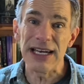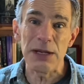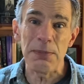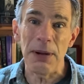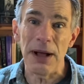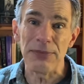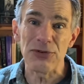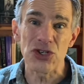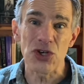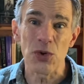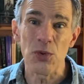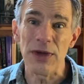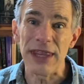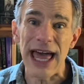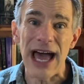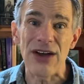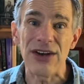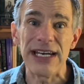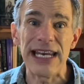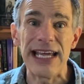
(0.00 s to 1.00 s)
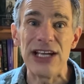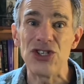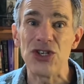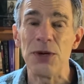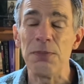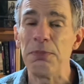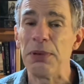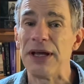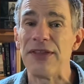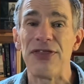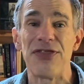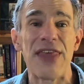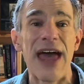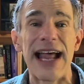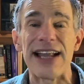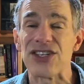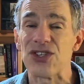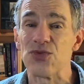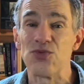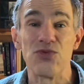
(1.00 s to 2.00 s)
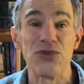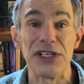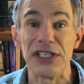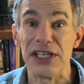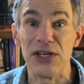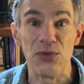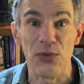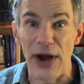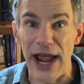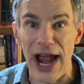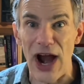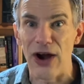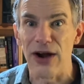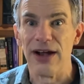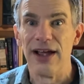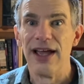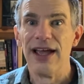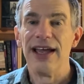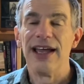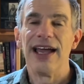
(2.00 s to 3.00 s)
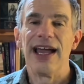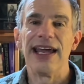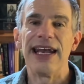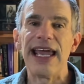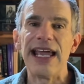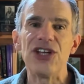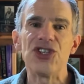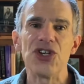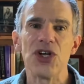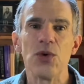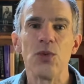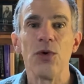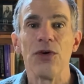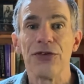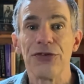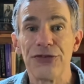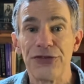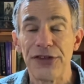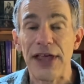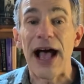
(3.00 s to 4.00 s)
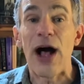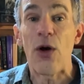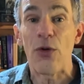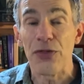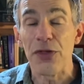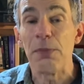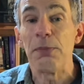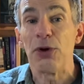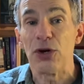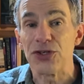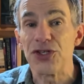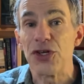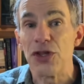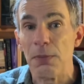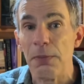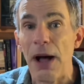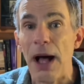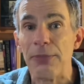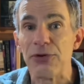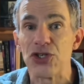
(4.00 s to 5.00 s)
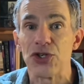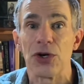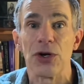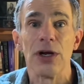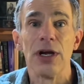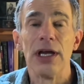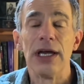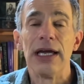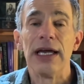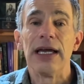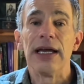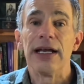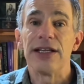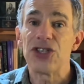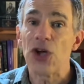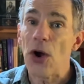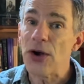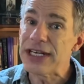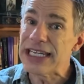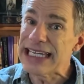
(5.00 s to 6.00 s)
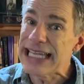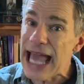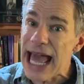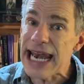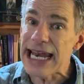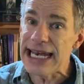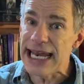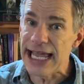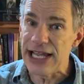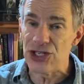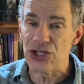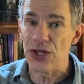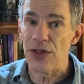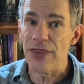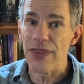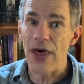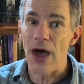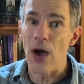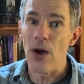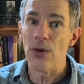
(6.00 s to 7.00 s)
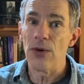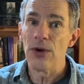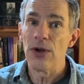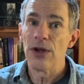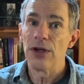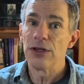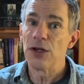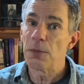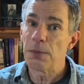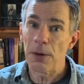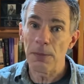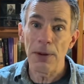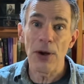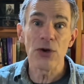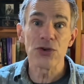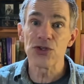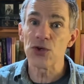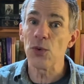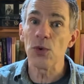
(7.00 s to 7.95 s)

a publisher without an agent, but that's really rare. An agent will sell the book to the publisher. It's hard to get an agent, though. Your proposal